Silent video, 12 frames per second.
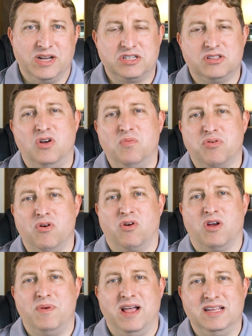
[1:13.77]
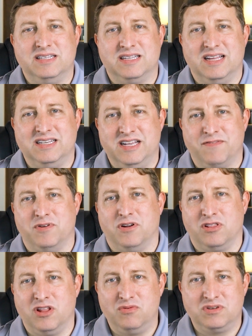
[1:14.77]
each loan program has different
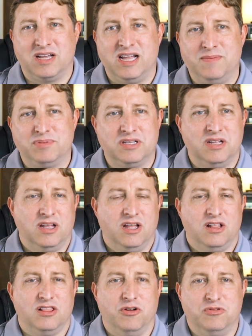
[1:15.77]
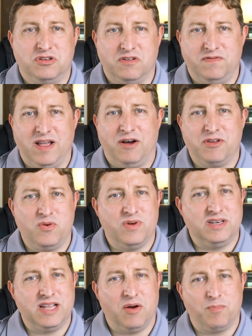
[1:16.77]
loan types, loan to value
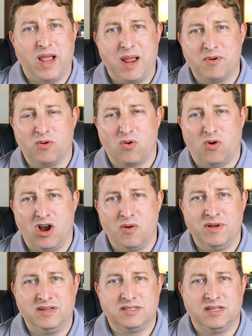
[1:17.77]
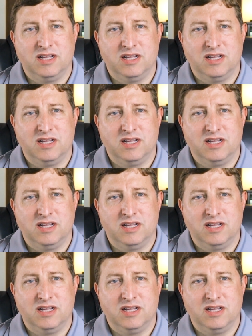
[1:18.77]
and down payment requirements,